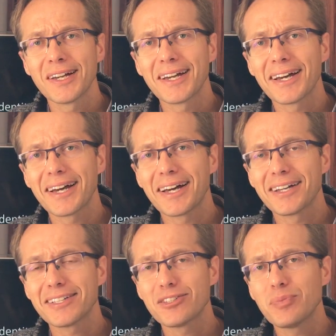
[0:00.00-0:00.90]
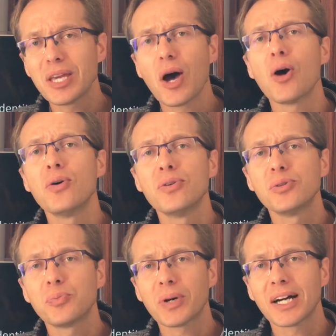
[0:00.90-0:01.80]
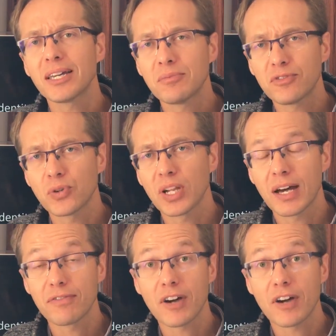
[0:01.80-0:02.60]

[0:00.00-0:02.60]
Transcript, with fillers: uh, to be owned by him for life.